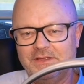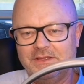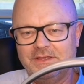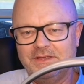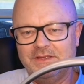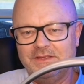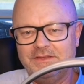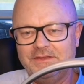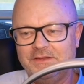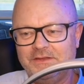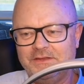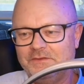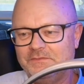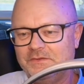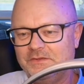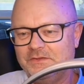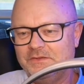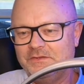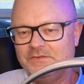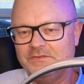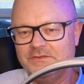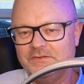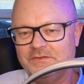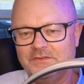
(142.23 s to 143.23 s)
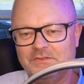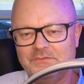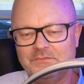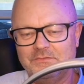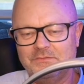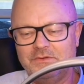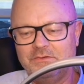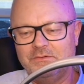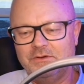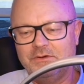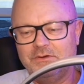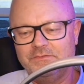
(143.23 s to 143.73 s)
If you're using it through
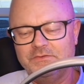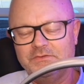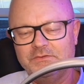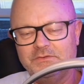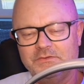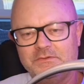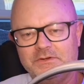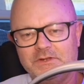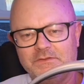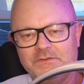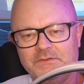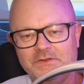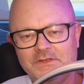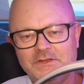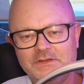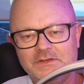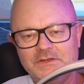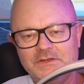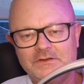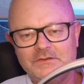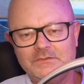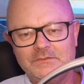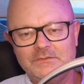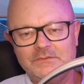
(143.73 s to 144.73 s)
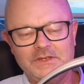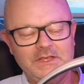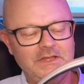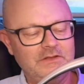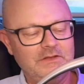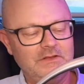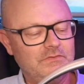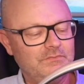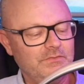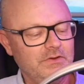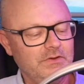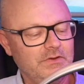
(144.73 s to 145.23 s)
your office or whatever, you can do a
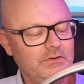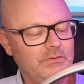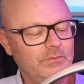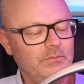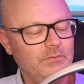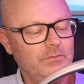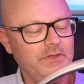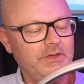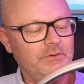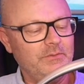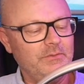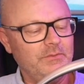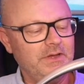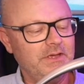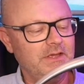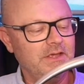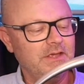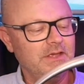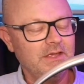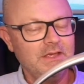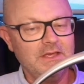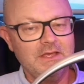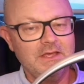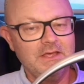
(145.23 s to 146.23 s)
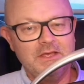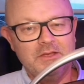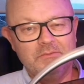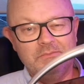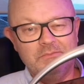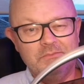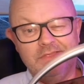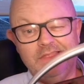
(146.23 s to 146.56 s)
hands-free call that way. But